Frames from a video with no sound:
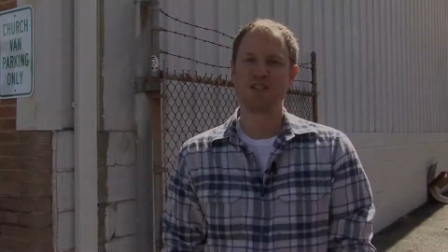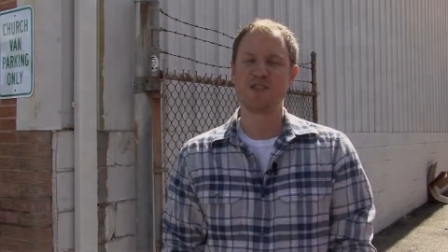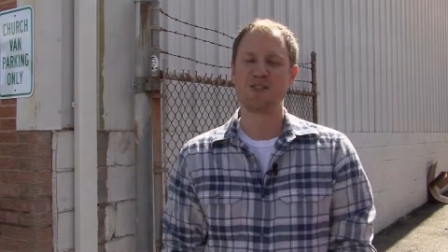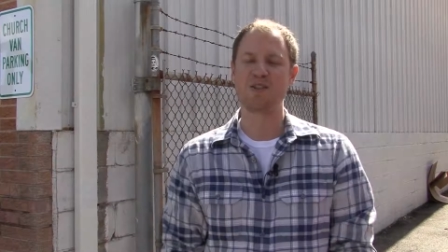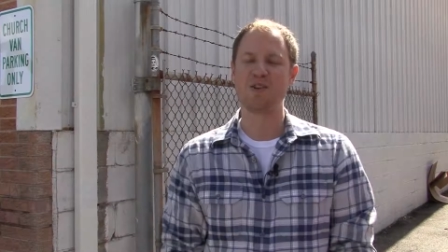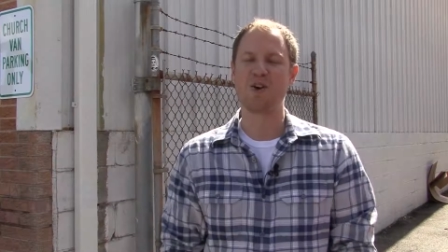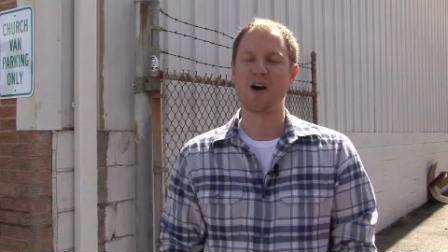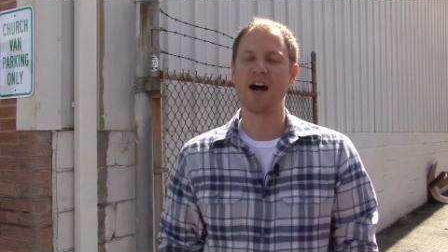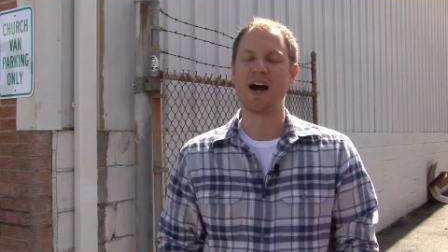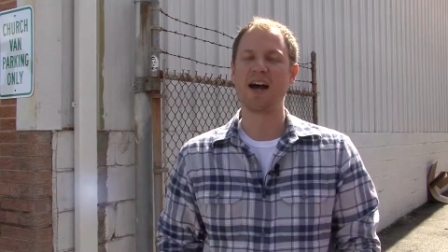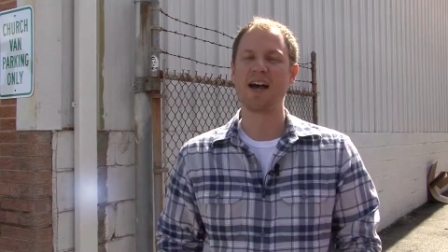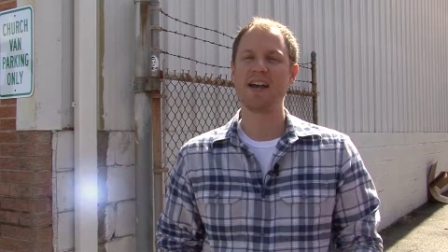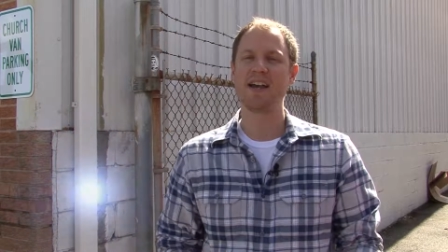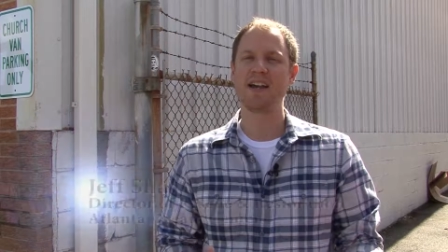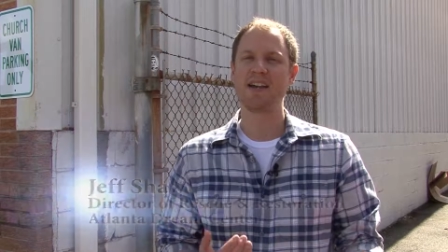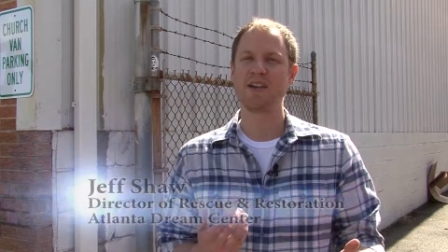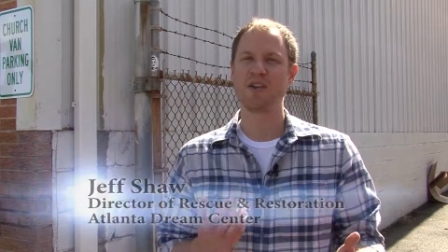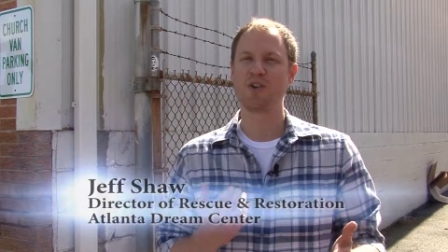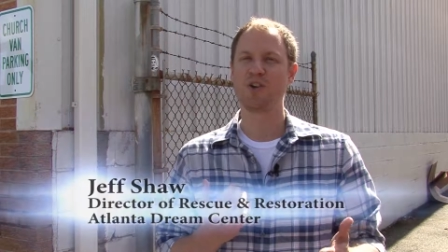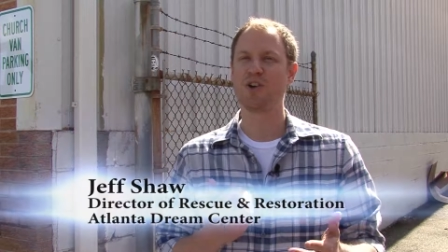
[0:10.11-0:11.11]
So
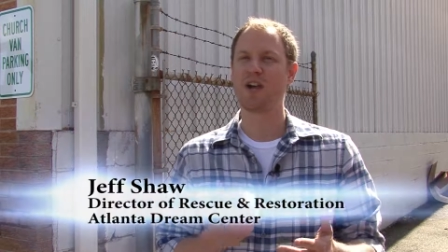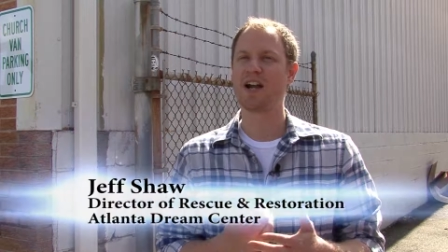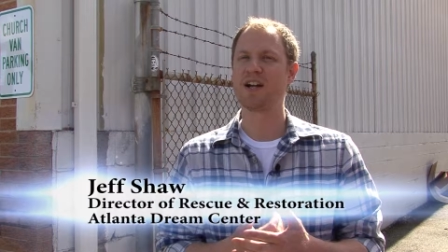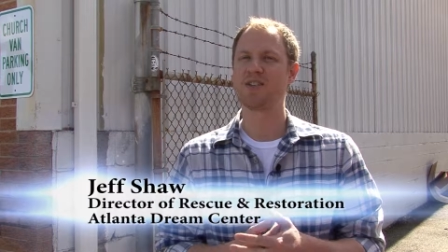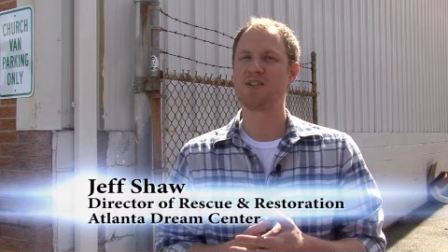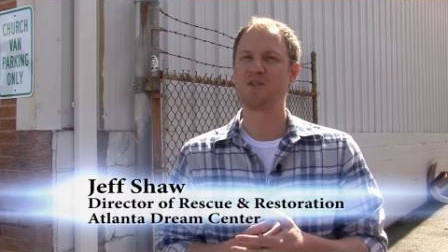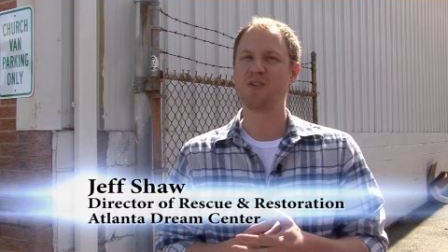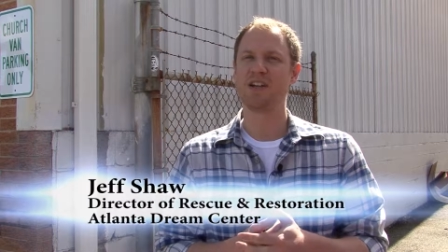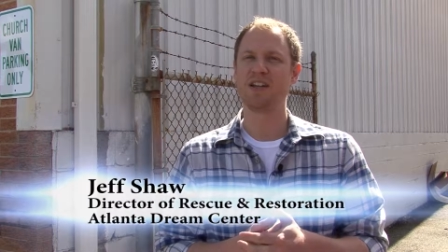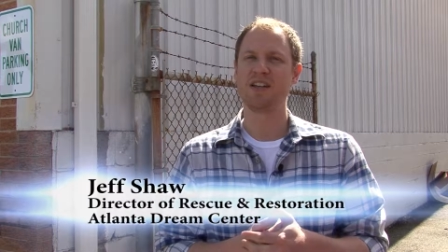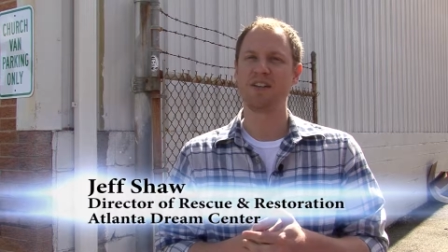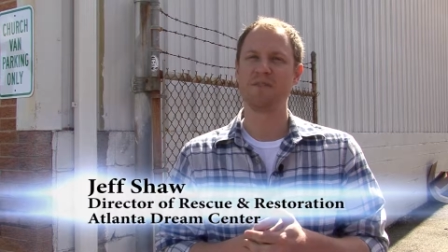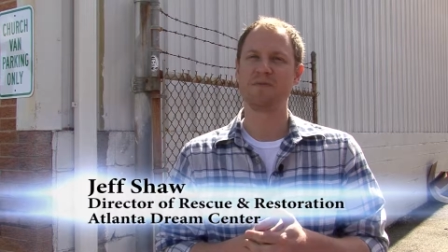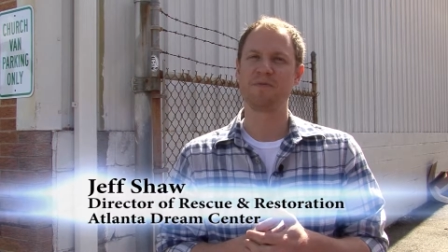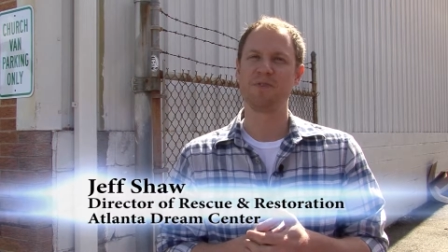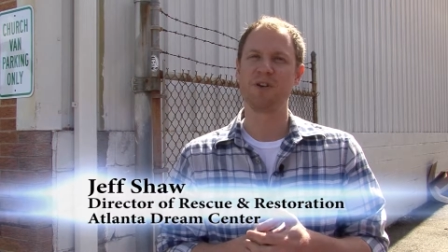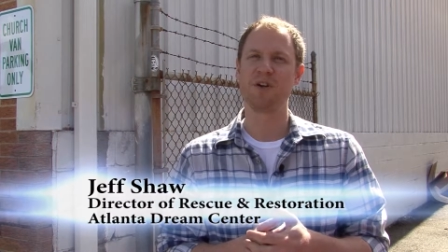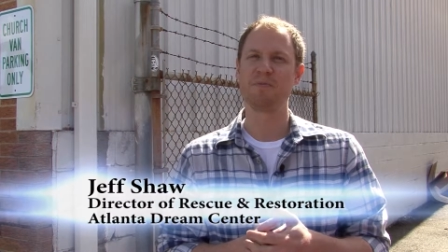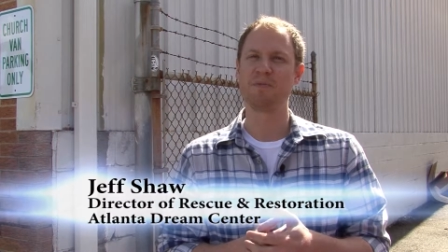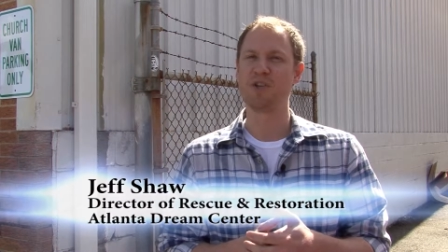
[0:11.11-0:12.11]
I graduated
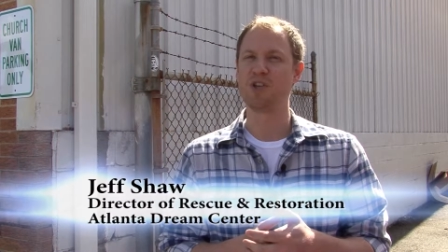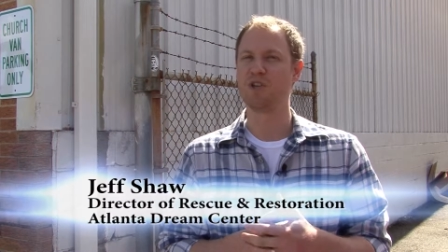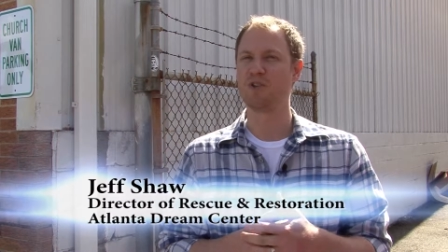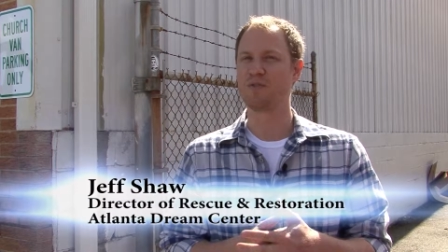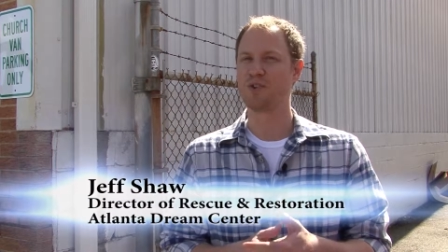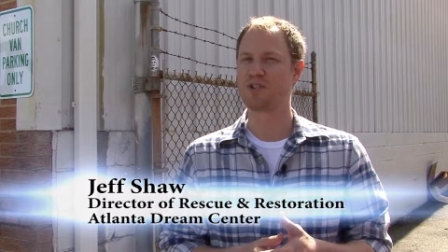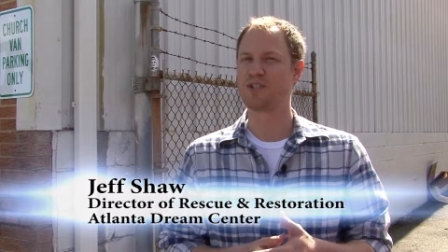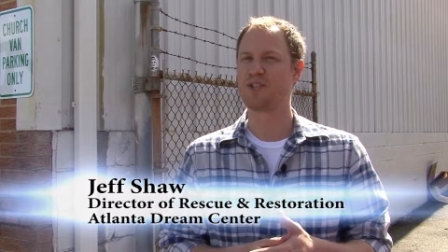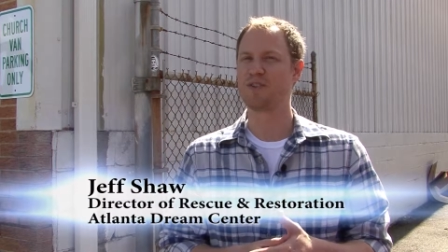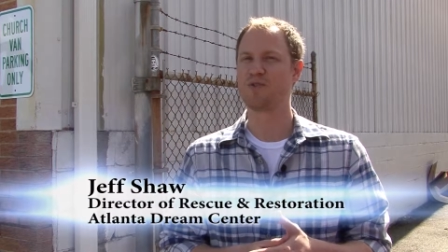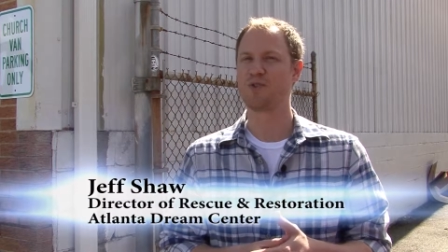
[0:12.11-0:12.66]
from the University